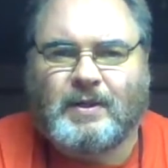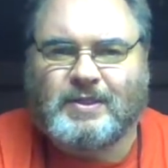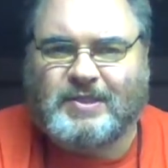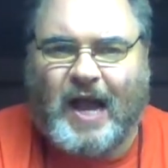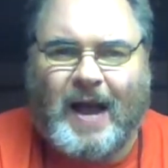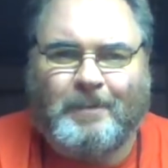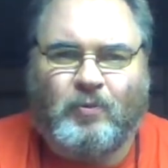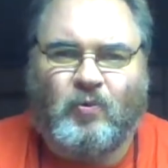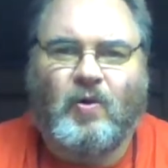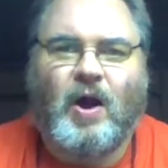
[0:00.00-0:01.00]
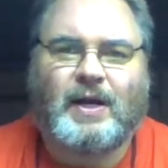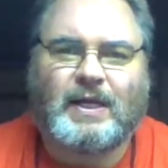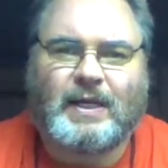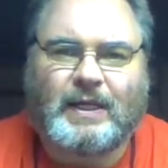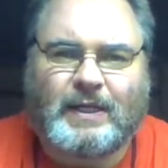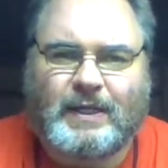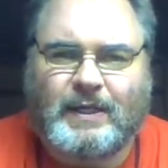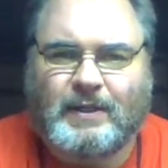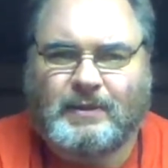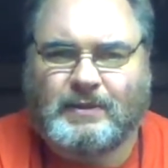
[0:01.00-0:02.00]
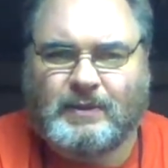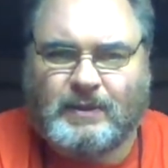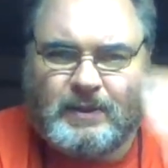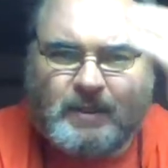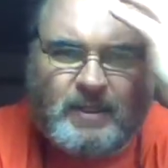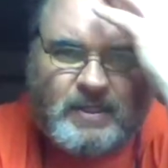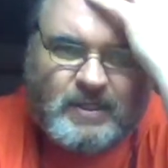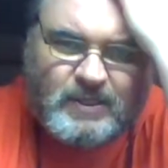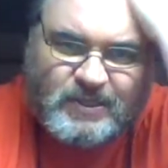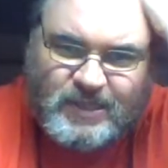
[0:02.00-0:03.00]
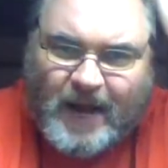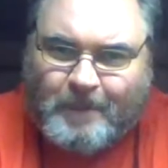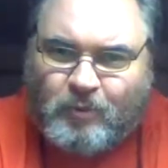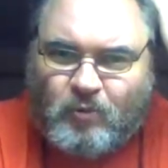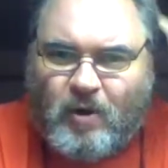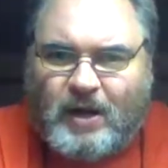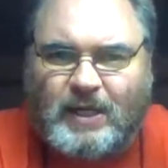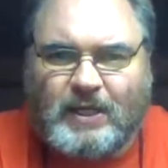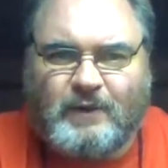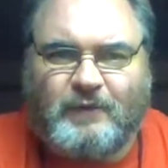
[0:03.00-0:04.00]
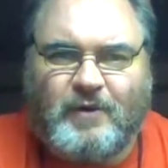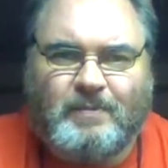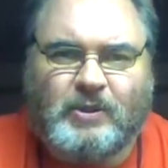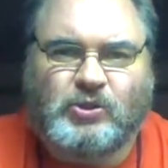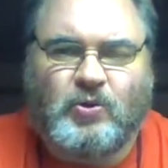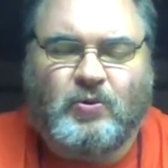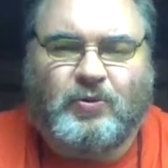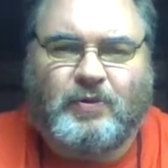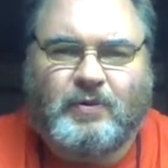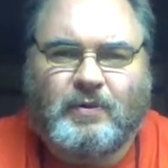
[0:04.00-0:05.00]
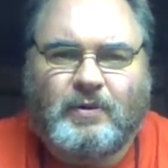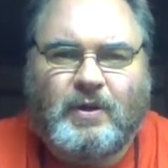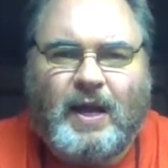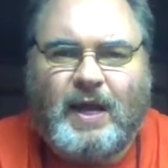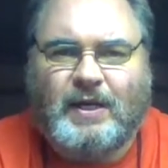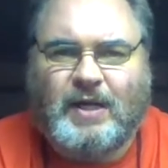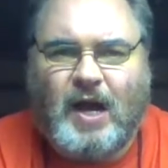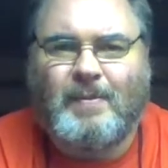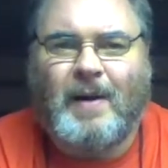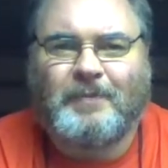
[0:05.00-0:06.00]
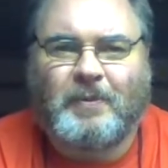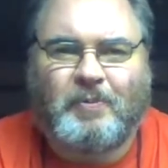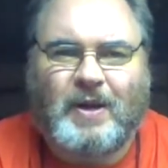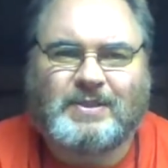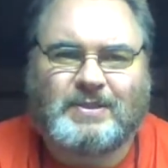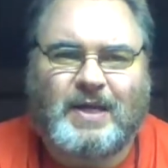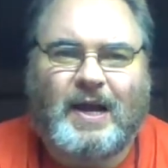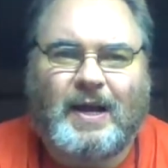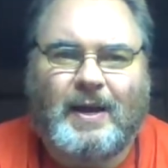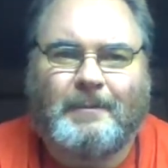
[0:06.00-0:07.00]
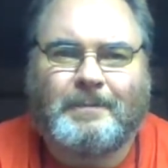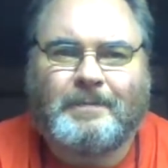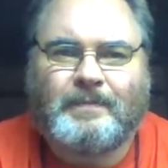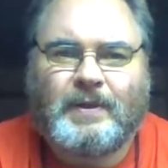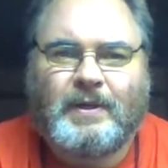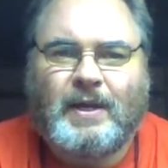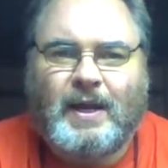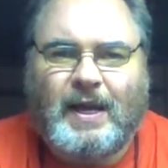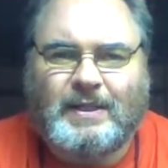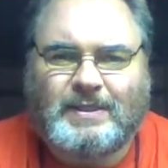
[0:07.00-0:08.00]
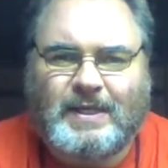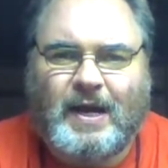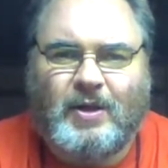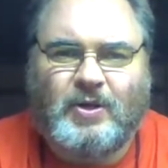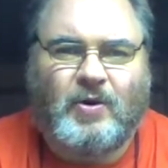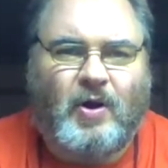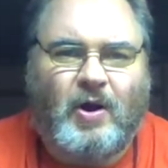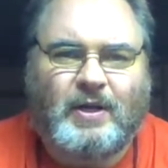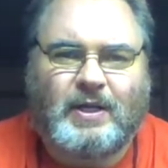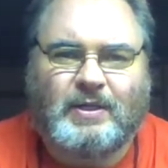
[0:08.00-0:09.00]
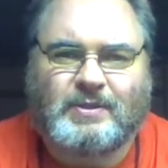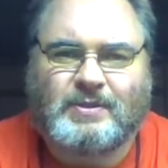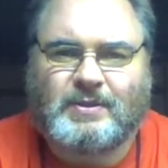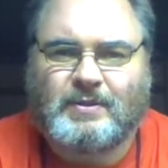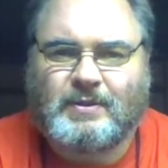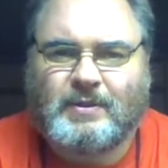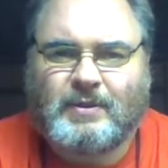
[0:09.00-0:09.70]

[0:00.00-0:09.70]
stop running. Stop running from the truth and come up to present time and tell your audience